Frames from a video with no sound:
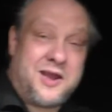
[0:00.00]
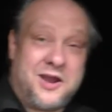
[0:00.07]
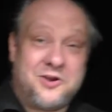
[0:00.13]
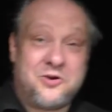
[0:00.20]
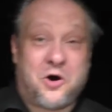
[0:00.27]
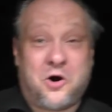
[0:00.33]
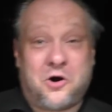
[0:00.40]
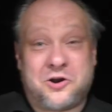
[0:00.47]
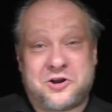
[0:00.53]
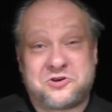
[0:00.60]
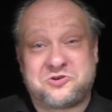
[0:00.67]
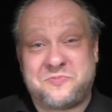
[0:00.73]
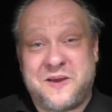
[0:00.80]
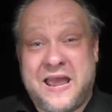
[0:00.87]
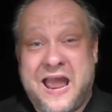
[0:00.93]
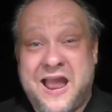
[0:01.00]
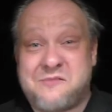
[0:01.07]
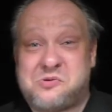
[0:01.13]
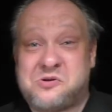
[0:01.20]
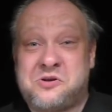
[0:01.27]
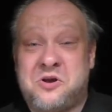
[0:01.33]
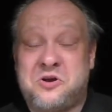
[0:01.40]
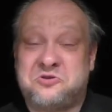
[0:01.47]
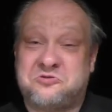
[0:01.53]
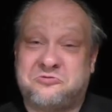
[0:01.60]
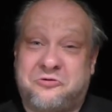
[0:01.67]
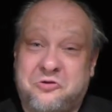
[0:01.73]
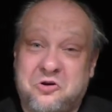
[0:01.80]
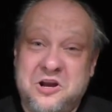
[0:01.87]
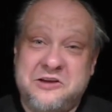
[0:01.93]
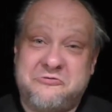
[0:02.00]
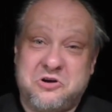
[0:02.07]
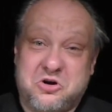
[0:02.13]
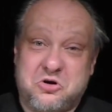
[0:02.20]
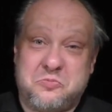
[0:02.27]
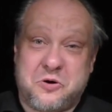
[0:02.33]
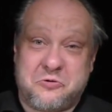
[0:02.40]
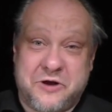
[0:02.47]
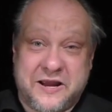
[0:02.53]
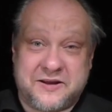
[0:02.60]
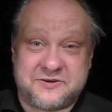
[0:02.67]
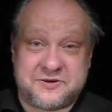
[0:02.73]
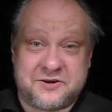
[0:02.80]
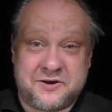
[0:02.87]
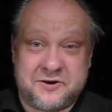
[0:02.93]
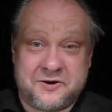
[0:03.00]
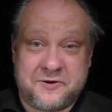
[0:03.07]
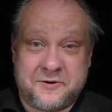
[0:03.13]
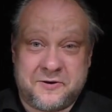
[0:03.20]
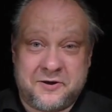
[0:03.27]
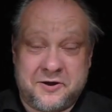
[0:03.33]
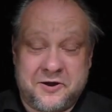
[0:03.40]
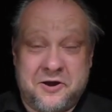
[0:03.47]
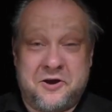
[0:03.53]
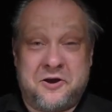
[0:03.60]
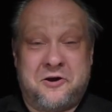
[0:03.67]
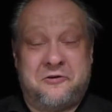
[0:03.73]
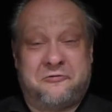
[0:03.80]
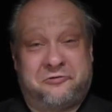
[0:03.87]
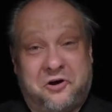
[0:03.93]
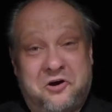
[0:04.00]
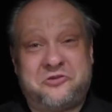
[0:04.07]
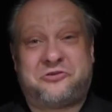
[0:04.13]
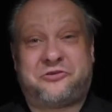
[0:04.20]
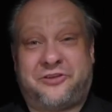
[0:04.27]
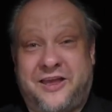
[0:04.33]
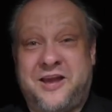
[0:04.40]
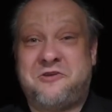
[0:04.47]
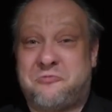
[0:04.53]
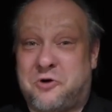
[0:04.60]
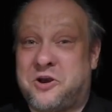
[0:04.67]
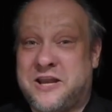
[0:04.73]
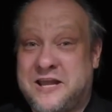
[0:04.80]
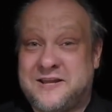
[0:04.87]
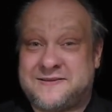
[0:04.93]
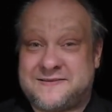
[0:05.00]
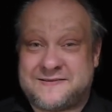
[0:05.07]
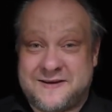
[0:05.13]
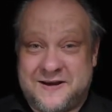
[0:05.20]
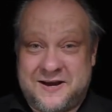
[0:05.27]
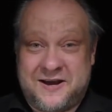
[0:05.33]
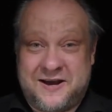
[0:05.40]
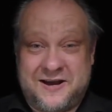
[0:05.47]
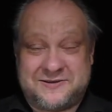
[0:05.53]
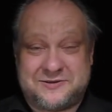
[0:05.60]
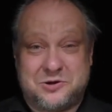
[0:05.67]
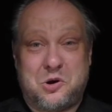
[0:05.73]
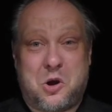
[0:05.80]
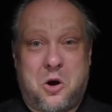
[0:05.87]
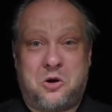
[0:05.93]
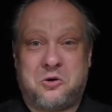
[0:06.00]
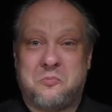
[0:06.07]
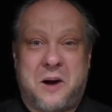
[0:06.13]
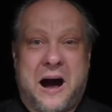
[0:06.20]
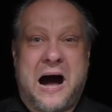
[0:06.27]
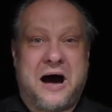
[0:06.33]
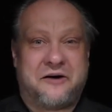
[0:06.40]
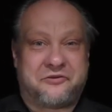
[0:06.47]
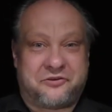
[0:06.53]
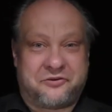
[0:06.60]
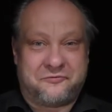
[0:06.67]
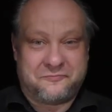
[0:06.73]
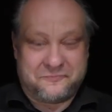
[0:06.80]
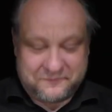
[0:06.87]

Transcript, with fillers: In order to be able to fully recuperate, first thing one needs is a long bath.